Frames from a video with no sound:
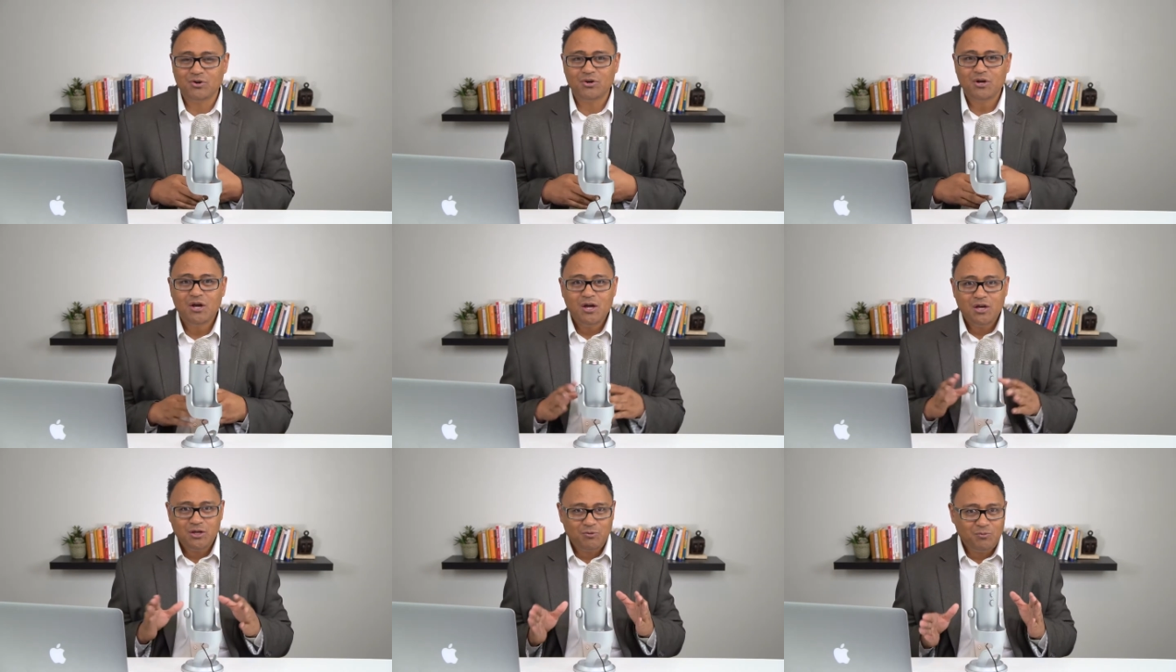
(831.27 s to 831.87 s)

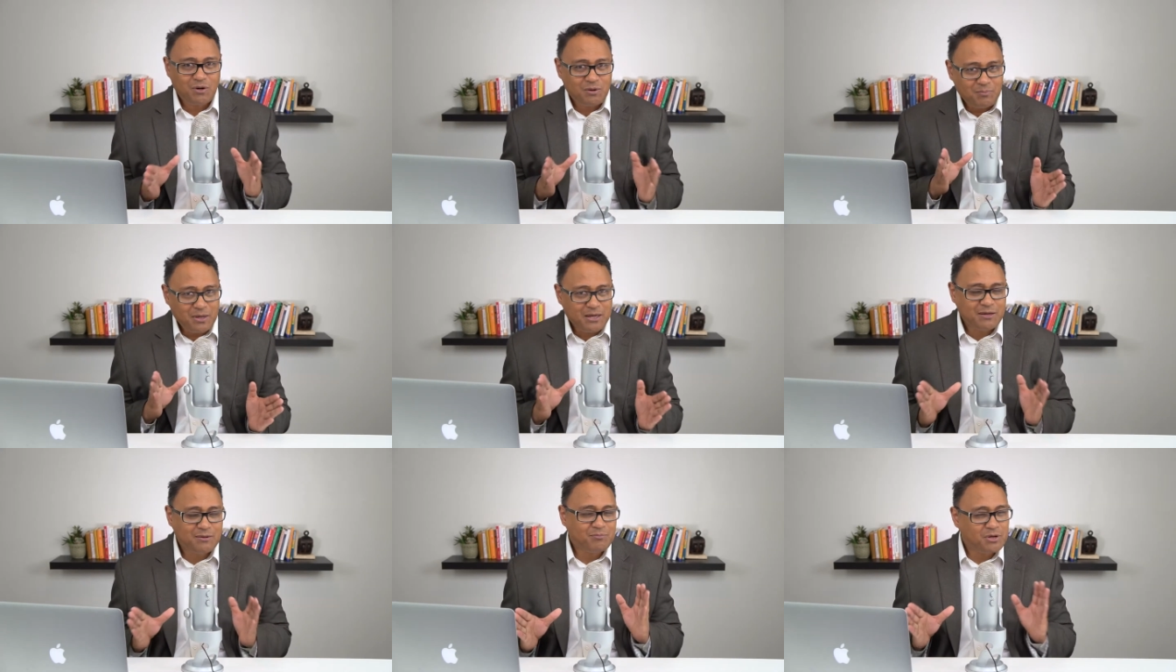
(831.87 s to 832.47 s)
You want to make
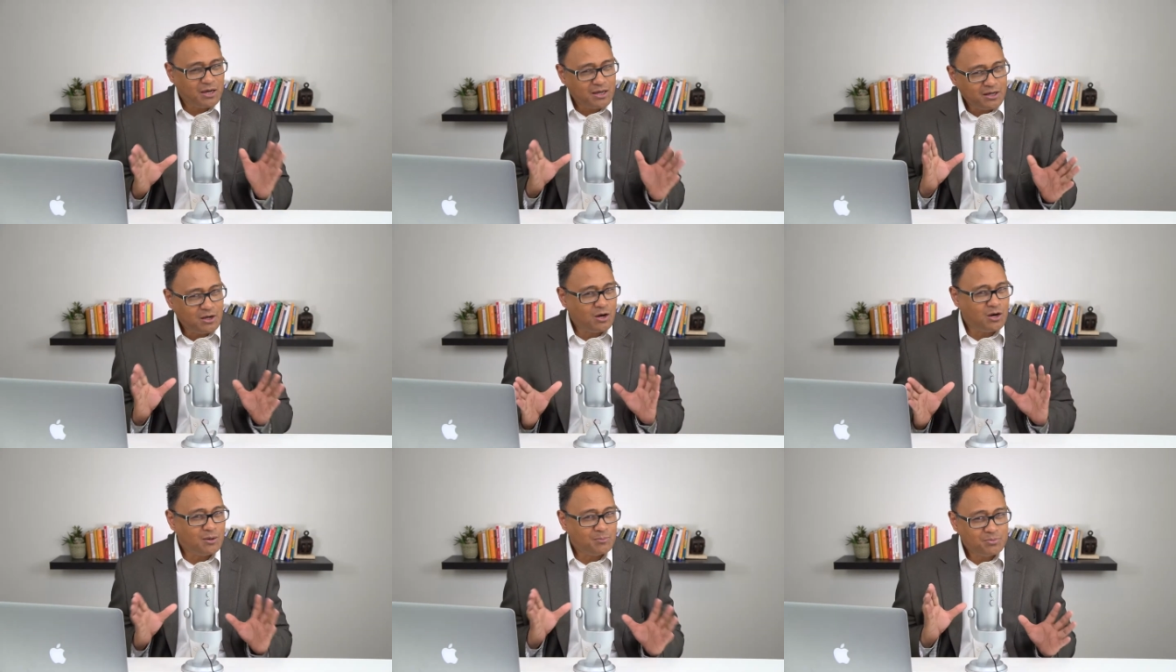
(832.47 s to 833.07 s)
them kind of
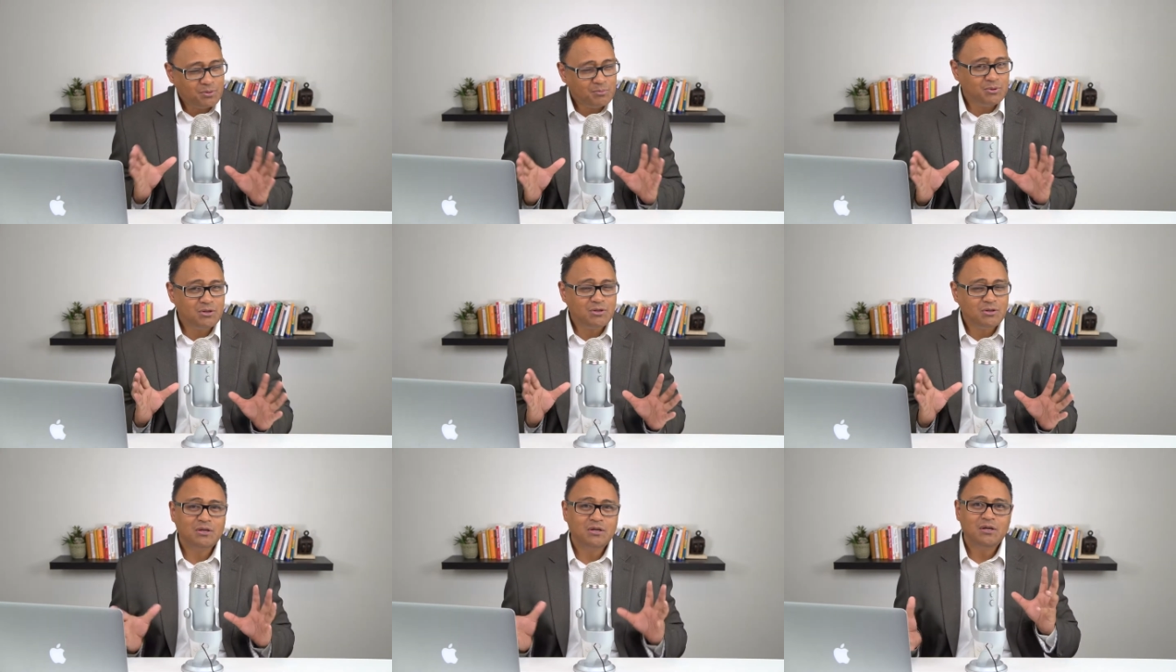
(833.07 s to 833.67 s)
comparable
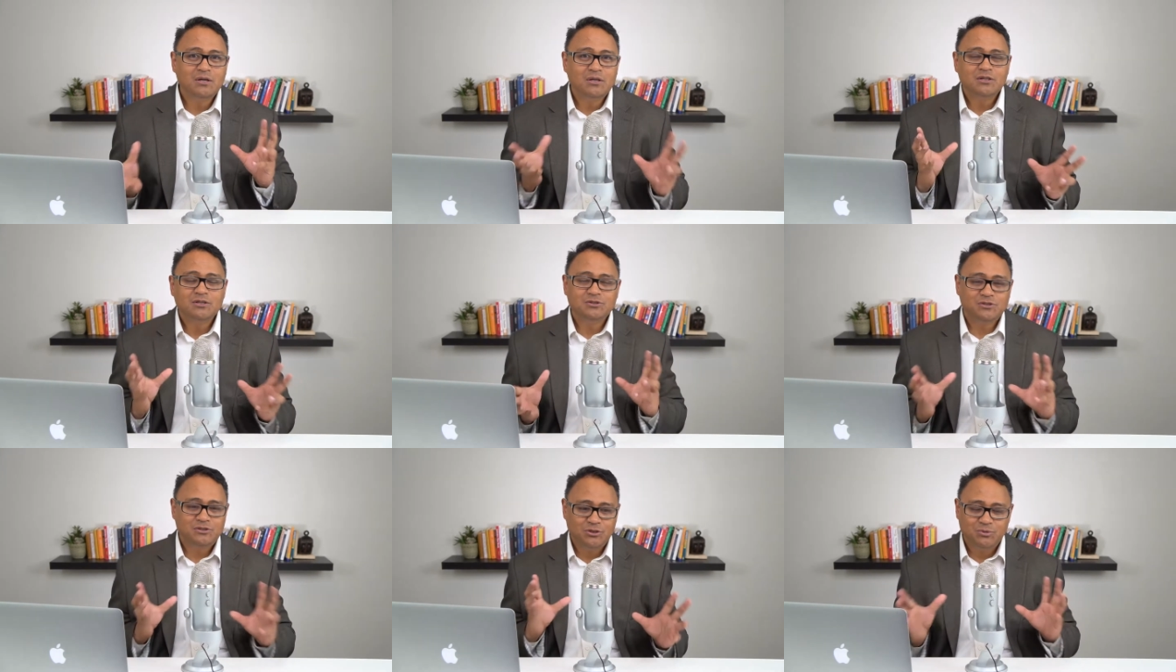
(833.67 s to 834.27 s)

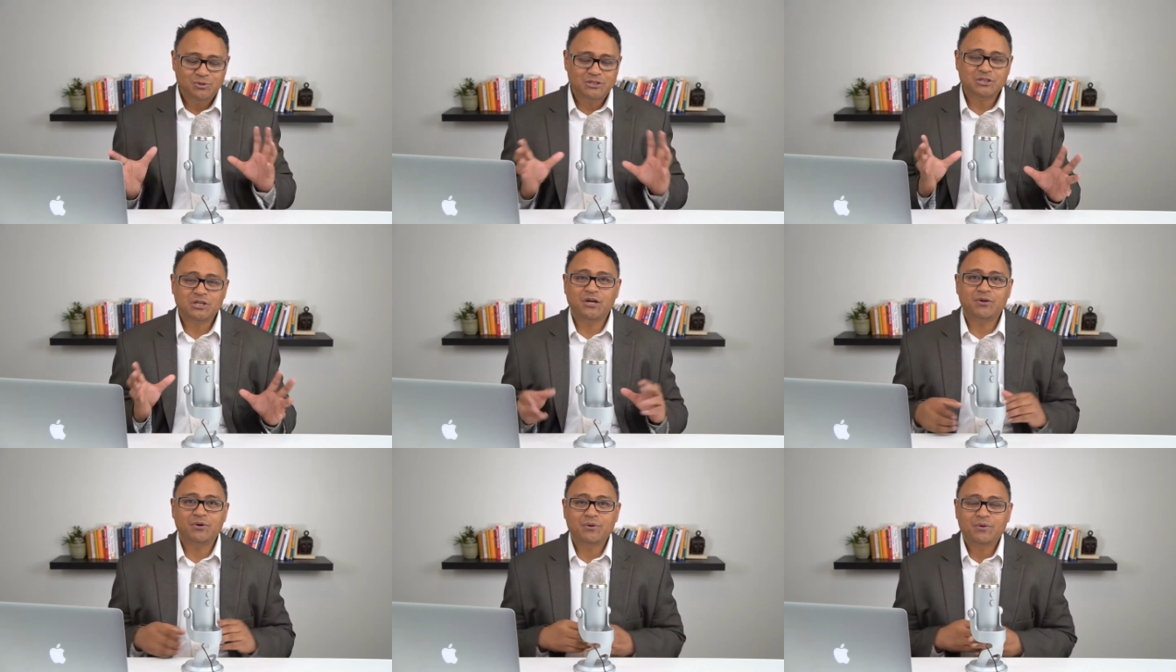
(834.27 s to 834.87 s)
to each
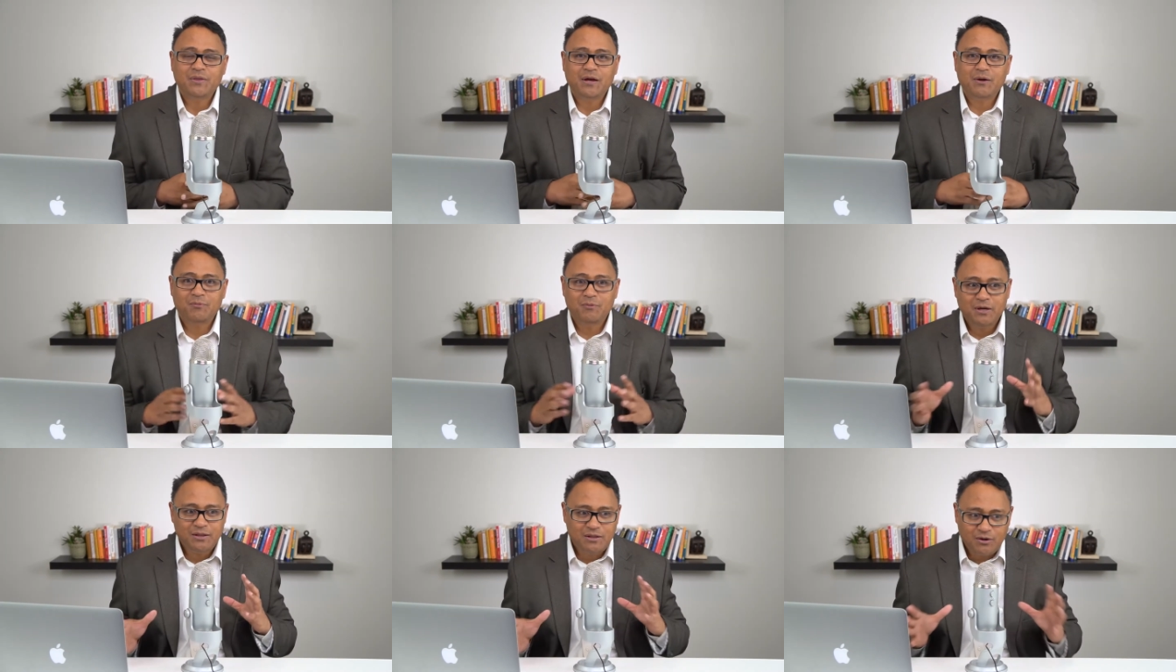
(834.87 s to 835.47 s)
other, and that way
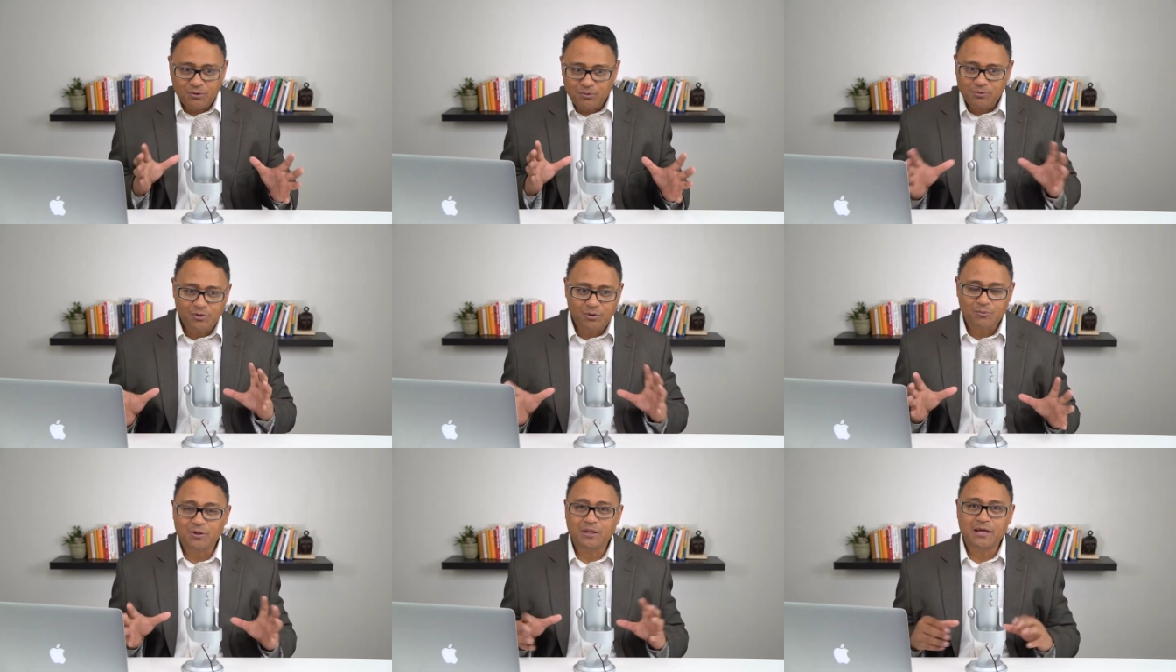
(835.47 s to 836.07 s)
they're
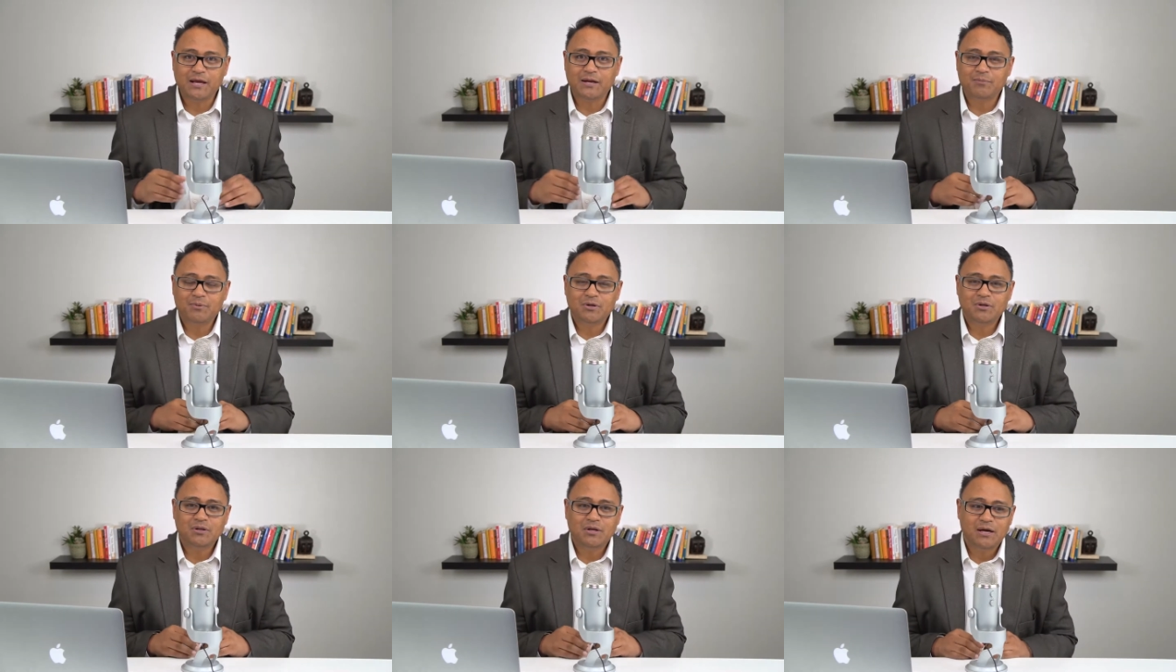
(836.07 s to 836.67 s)

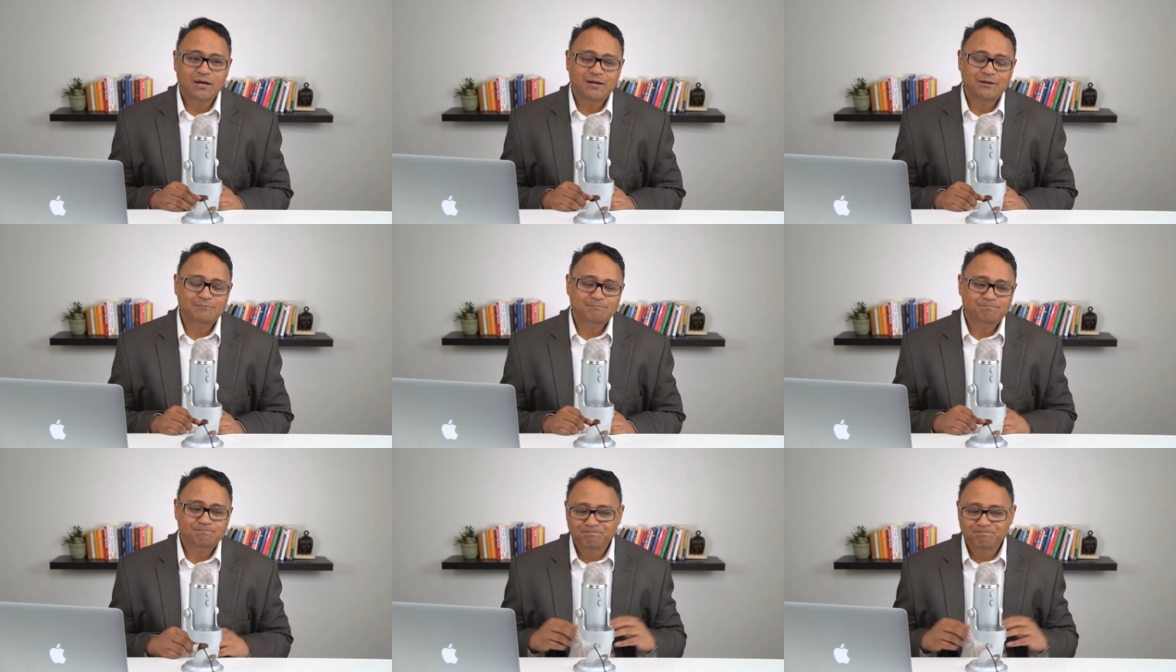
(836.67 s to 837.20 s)
relatable.